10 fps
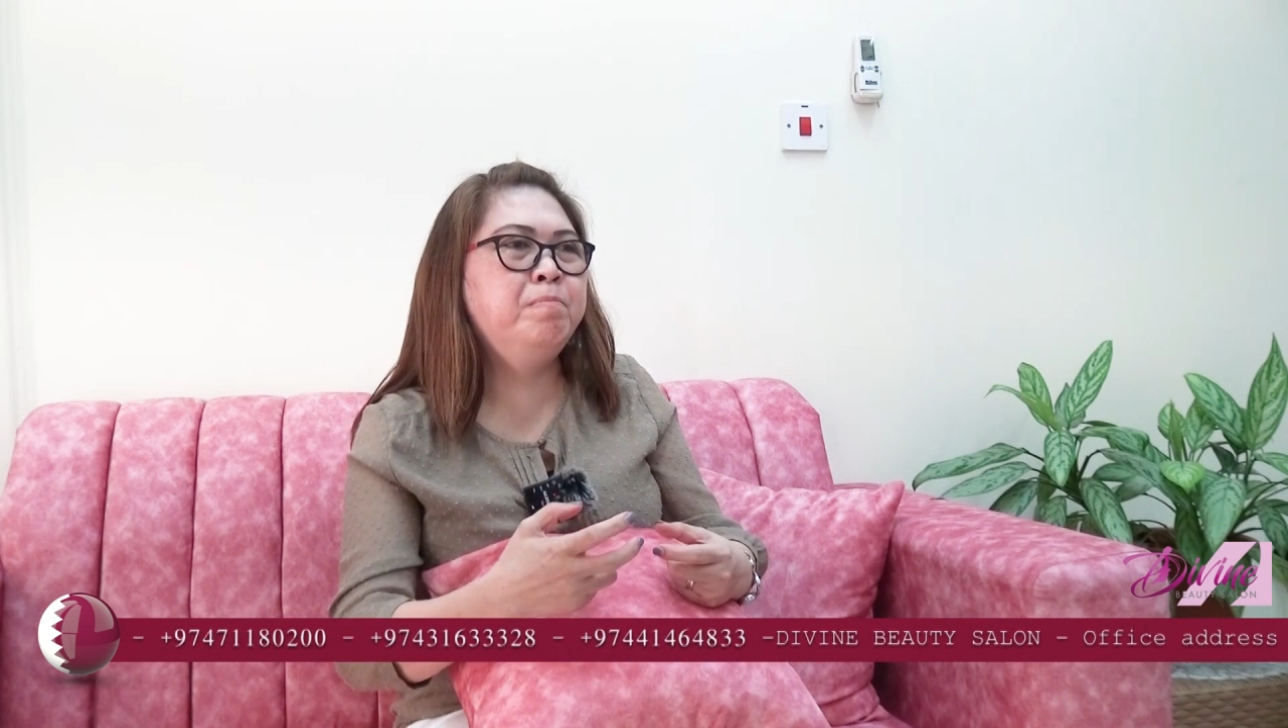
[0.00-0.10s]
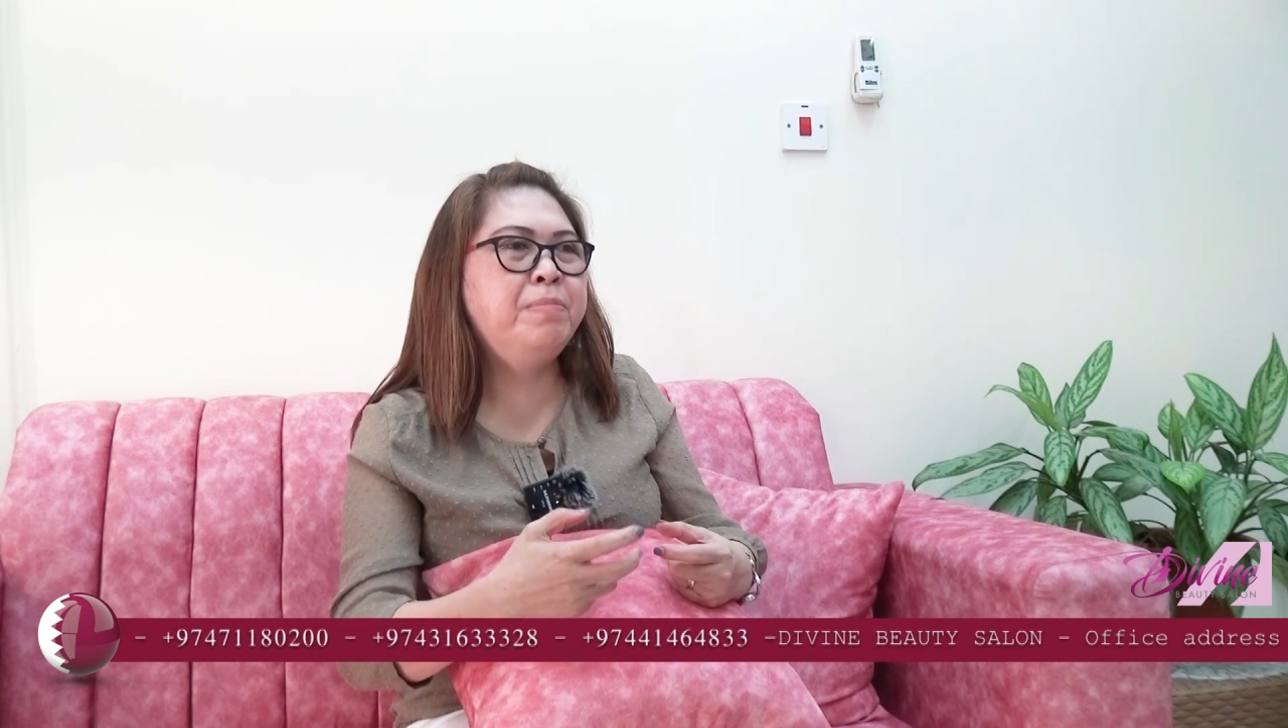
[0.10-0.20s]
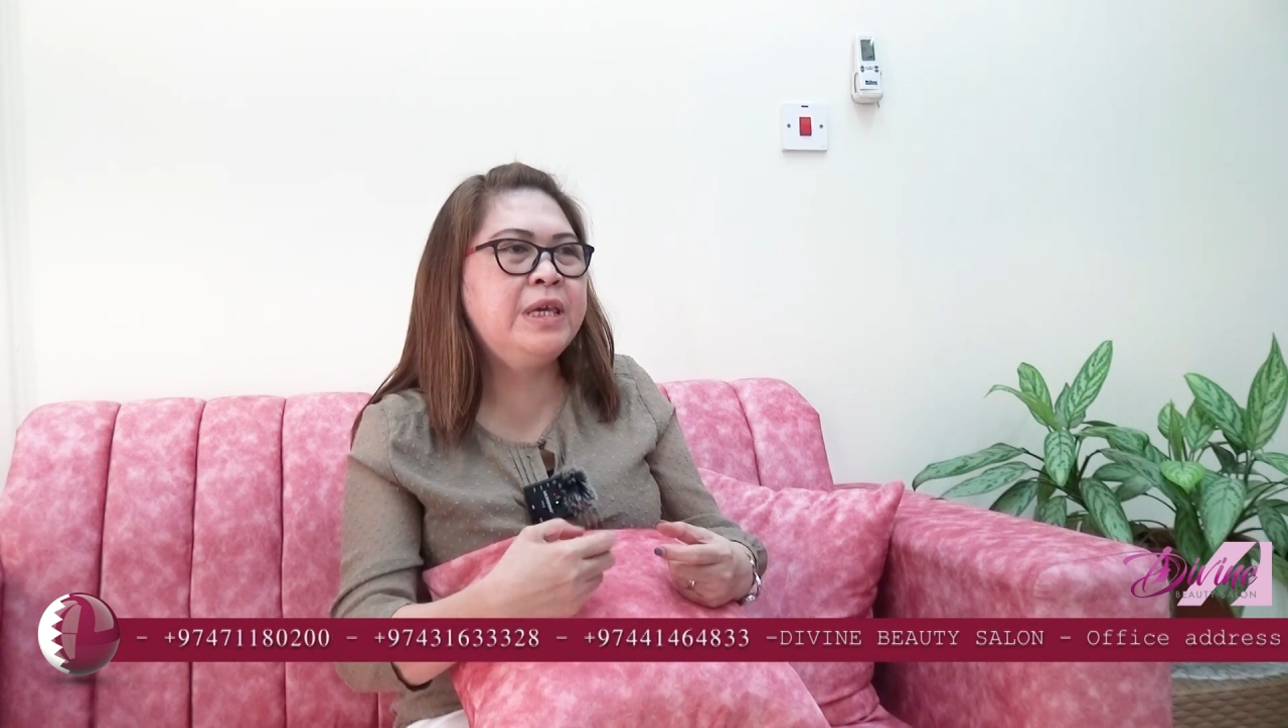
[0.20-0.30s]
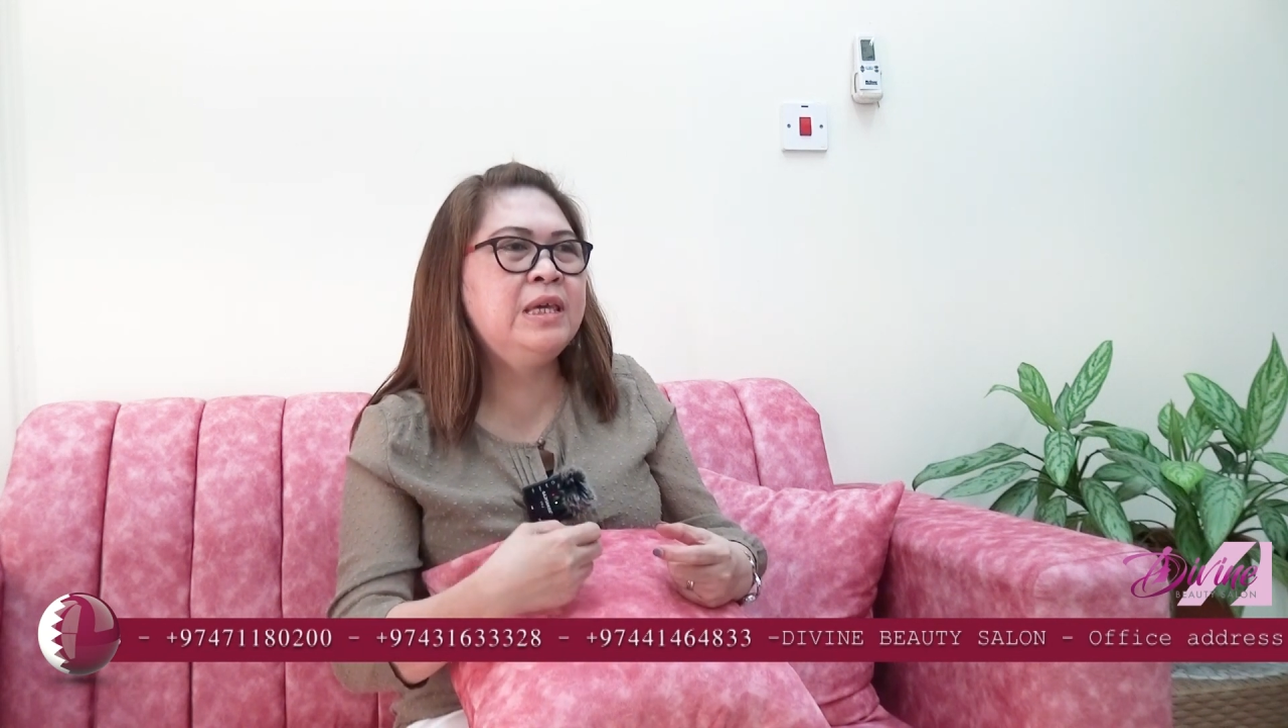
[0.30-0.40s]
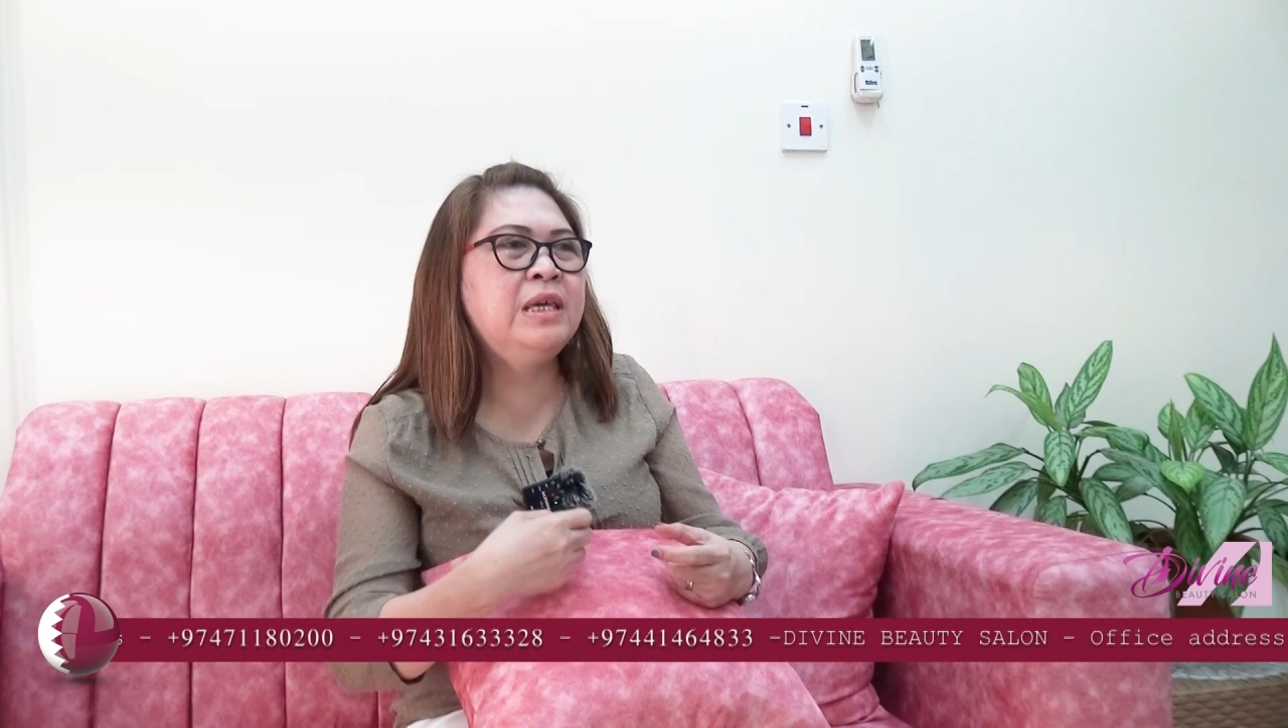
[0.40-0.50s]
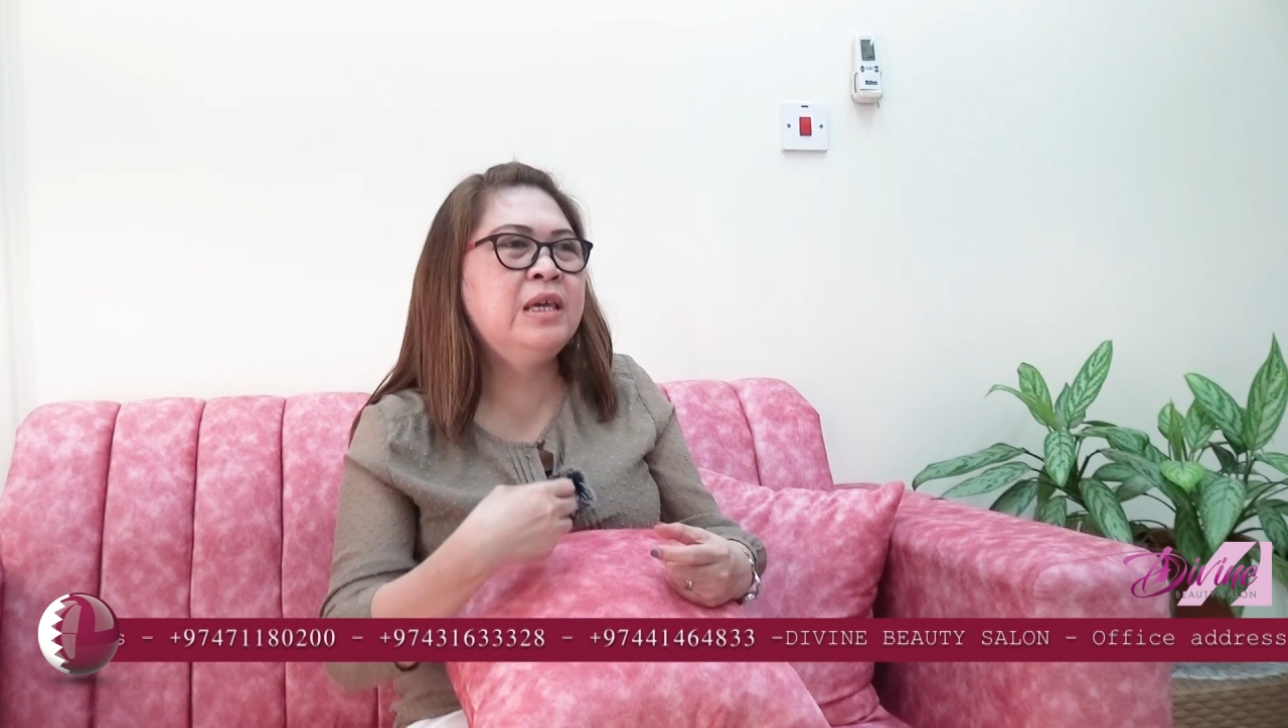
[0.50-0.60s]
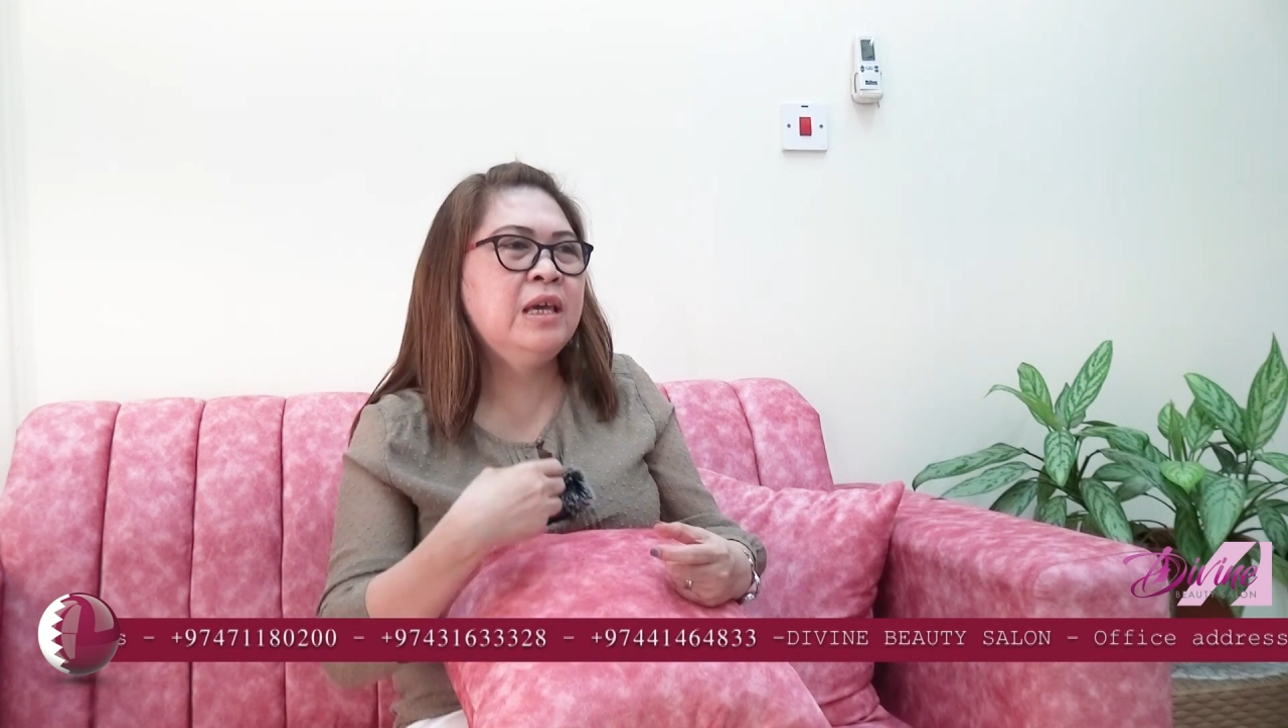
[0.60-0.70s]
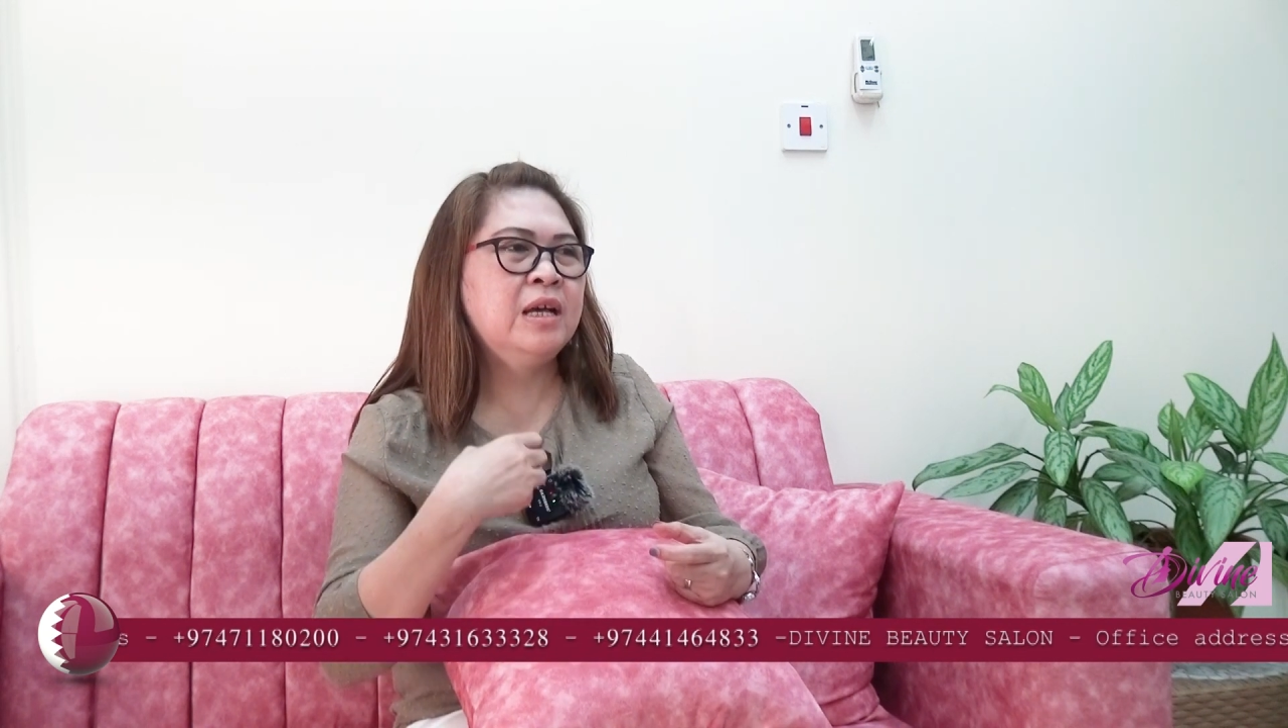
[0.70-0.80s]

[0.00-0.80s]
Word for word: be